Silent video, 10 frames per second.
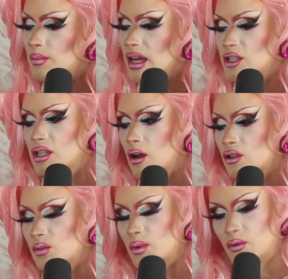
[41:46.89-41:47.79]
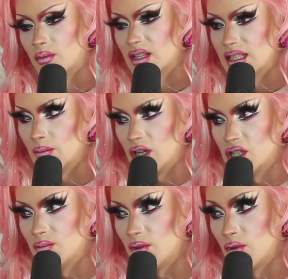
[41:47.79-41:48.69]
but she also performed the same way
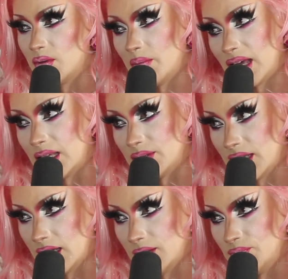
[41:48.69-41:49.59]
she performed in my lip sync.